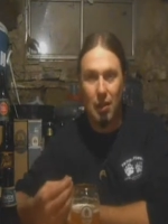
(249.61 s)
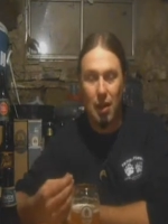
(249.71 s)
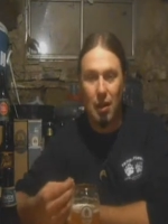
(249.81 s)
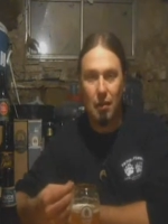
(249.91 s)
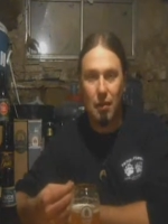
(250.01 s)
a
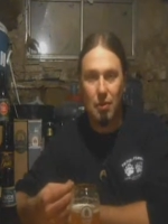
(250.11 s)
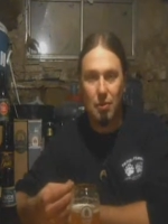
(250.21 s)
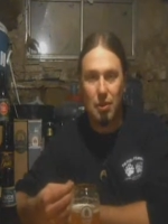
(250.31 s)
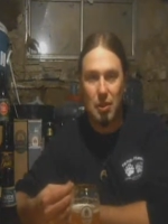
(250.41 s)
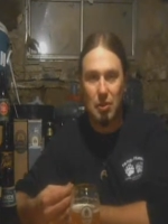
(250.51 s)
lot of those
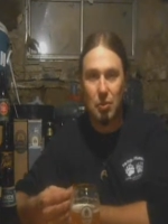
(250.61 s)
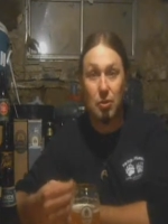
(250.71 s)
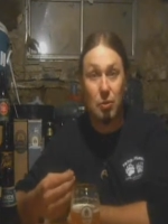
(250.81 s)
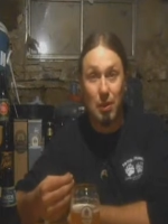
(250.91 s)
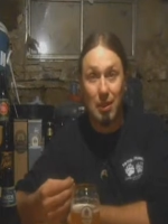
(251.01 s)
residual
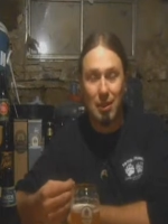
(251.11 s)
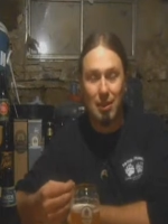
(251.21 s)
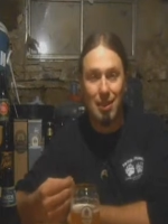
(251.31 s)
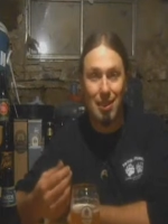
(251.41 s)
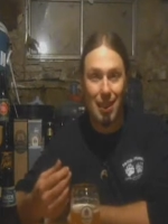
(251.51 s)

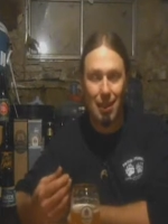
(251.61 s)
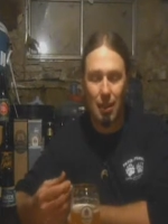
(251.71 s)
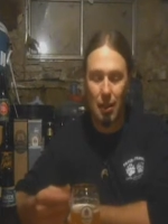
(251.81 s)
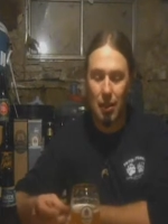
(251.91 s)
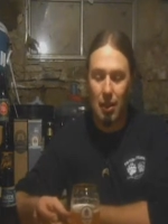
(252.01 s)
sweetnesses in
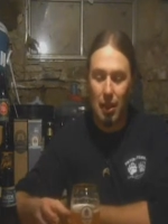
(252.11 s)
the